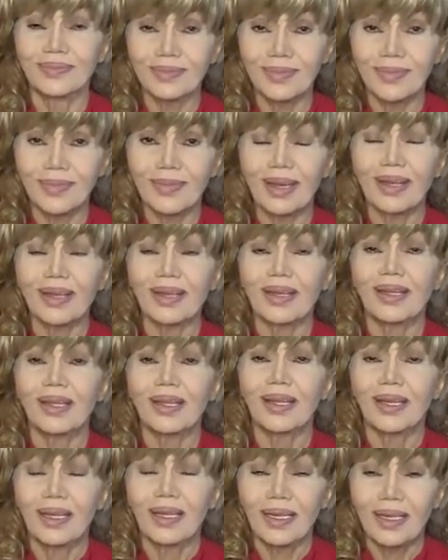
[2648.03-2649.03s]
Do you,
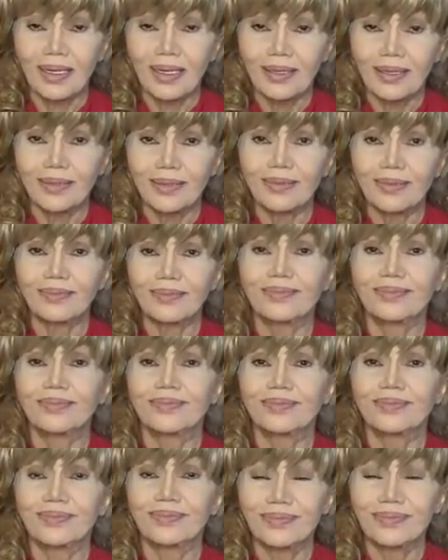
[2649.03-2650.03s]
do you think that
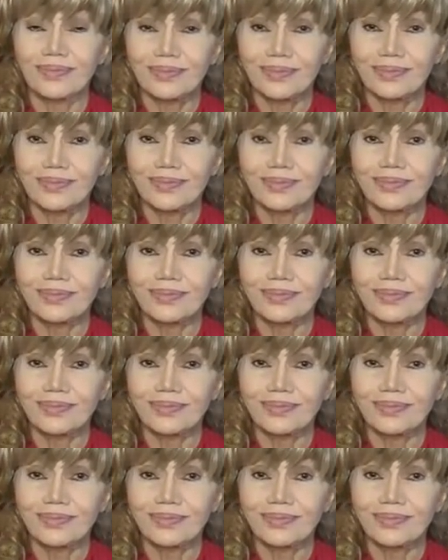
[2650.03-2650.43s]
was.